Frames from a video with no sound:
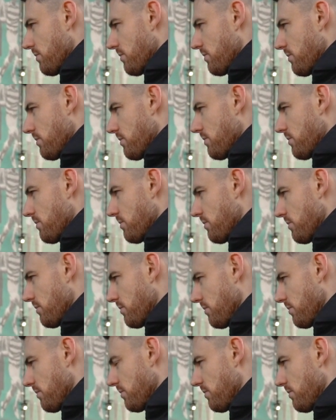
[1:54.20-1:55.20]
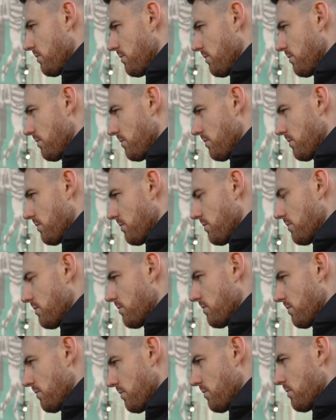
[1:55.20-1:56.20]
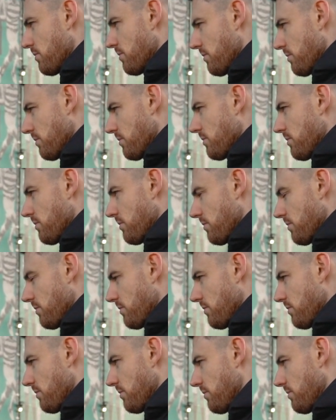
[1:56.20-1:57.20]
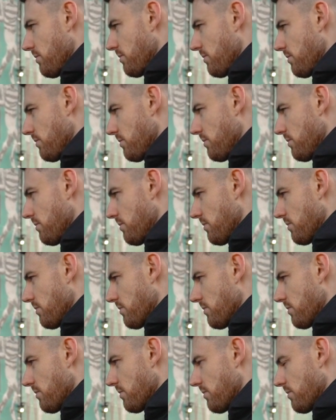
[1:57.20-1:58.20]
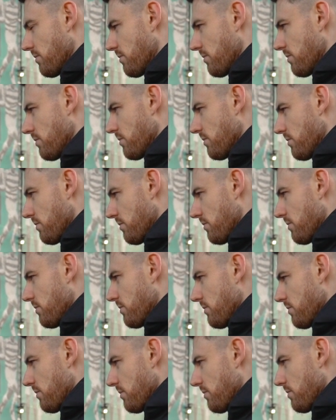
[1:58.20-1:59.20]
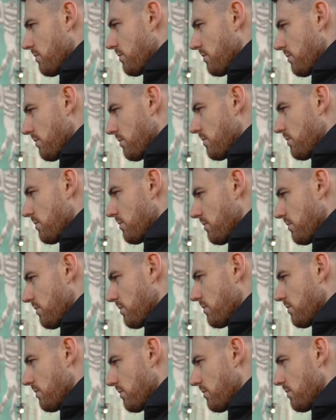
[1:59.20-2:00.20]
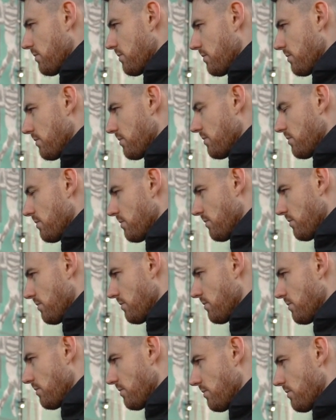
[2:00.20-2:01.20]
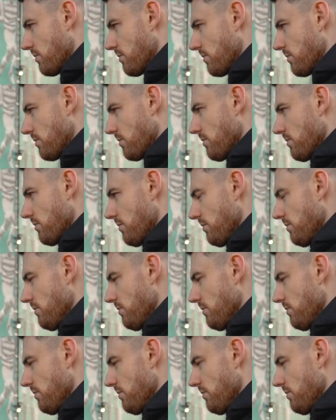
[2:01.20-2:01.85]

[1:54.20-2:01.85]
This person isn't speaking.